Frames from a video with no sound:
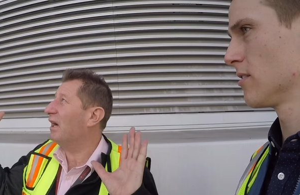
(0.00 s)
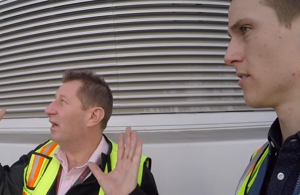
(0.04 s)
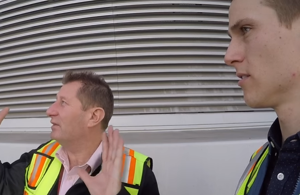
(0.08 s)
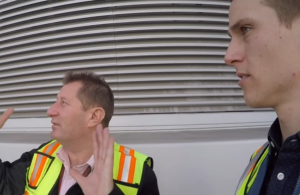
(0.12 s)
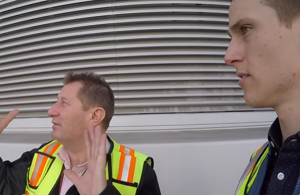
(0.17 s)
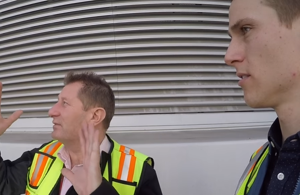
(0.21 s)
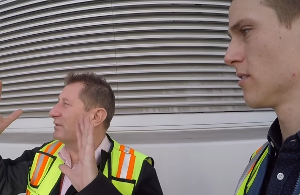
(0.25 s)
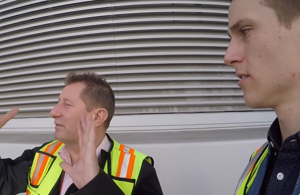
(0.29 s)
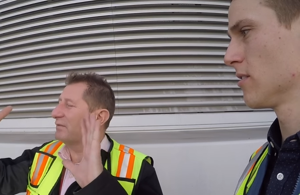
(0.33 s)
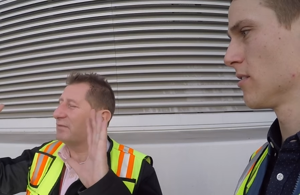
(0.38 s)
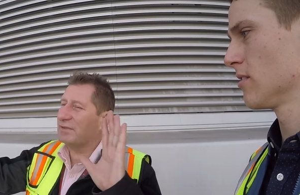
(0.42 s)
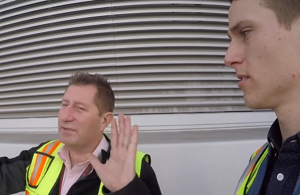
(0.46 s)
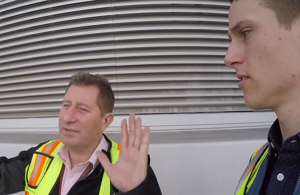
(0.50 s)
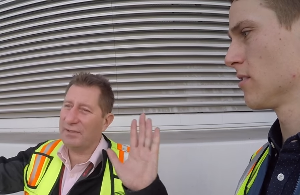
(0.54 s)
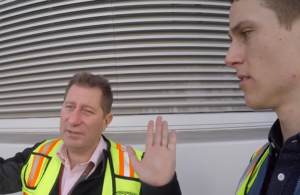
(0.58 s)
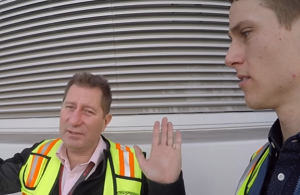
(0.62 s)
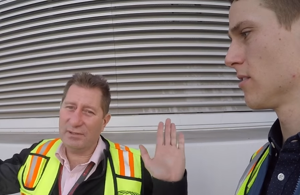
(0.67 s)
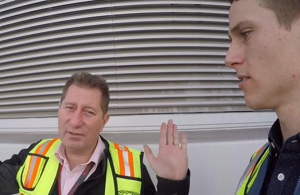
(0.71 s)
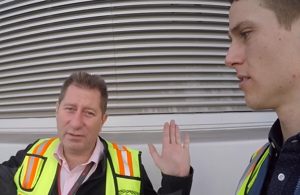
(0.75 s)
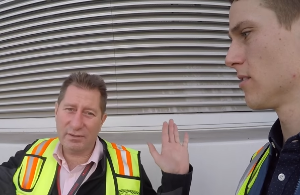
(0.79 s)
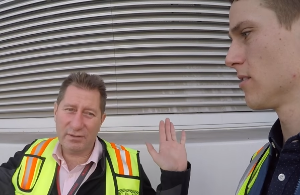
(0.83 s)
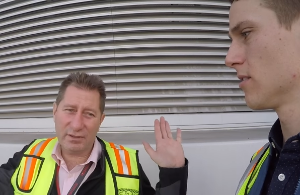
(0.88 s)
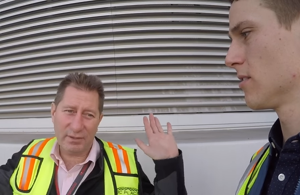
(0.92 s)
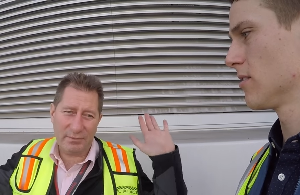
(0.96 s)
Speaker 1: tons of
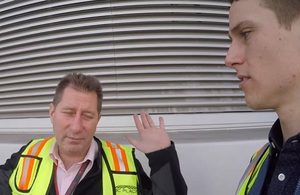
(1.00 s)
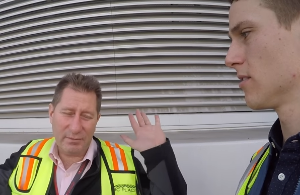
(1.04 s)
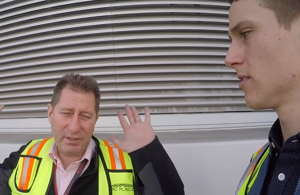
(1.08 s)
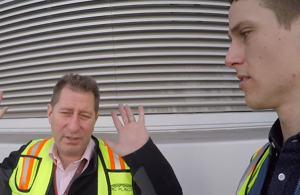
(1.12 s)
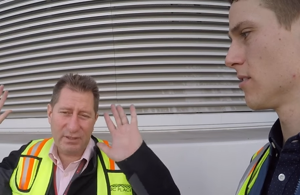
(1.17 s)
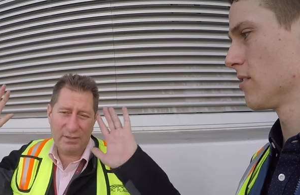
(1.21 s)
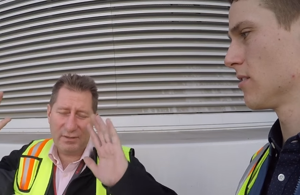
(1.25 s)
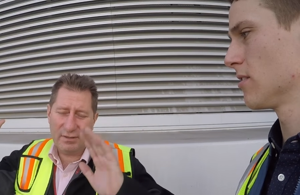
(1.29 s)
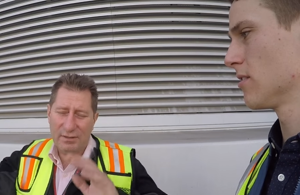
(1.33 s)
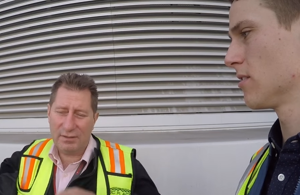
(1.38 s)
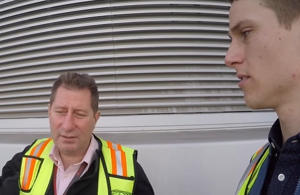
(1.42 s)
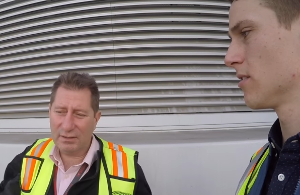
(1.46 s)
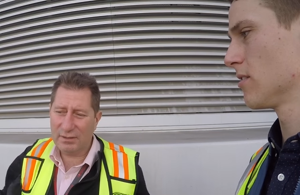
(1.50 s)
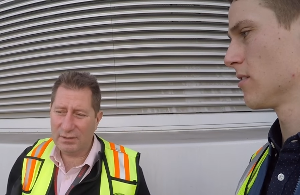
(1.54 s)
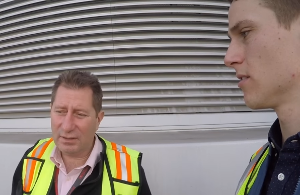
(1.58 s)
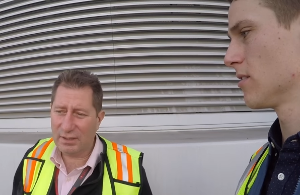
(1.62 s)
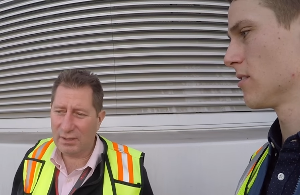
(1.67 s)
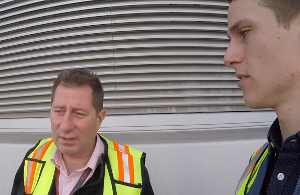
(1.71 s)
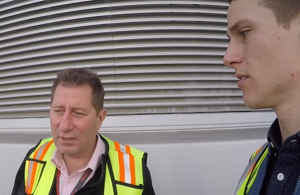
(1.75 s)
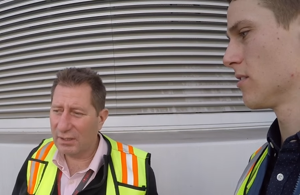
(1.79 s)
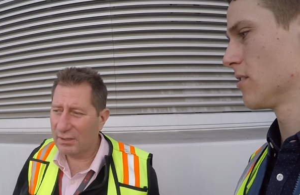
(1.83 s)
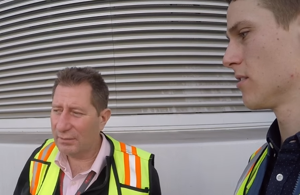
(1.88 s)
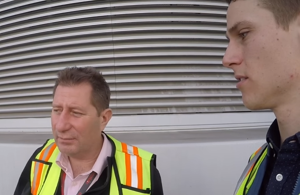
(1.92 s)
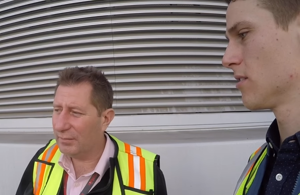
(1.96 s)
steel that made,
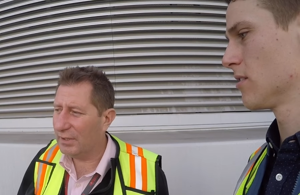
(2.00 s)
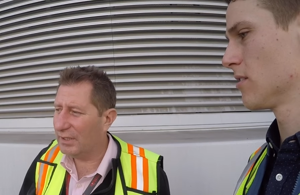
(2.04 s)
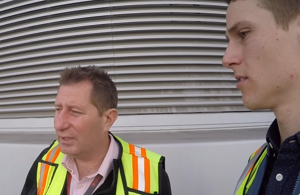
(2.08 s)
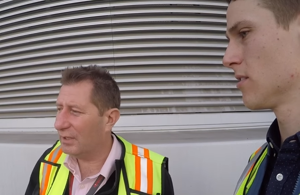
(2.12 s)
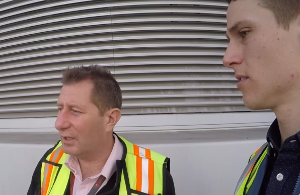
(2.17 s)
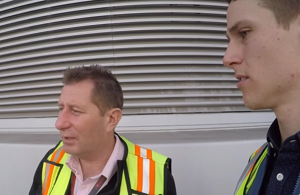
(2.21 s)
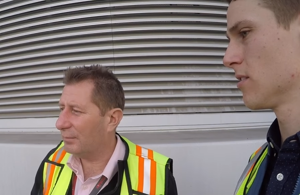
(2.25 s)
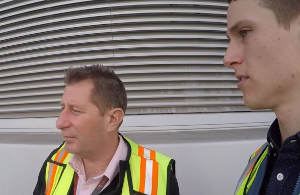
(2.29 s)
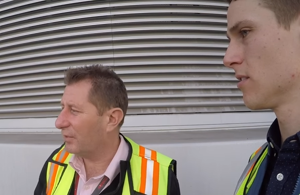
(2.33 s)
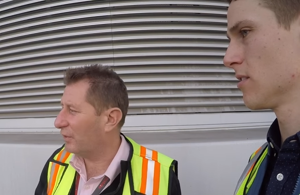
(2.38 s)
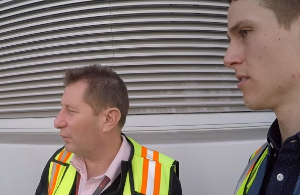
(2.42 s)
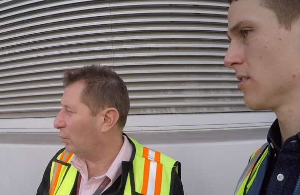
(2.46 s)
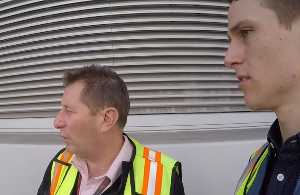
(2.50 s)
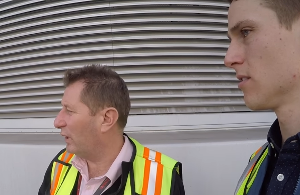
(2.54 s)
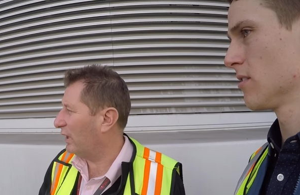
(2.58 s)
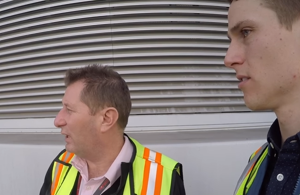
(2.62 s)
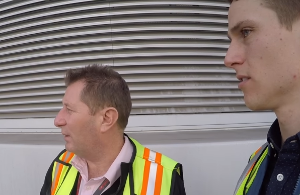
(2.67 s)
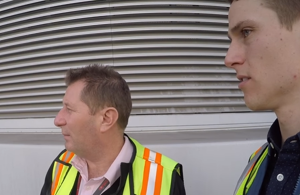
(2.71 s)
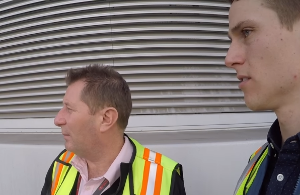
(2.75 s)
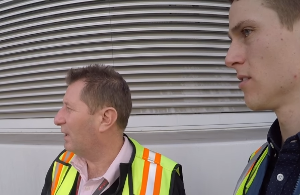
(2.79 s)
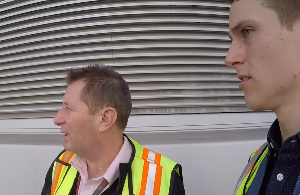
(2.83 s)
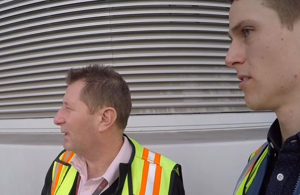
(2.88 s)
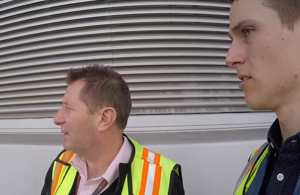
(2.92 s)
the, uh, made up the web.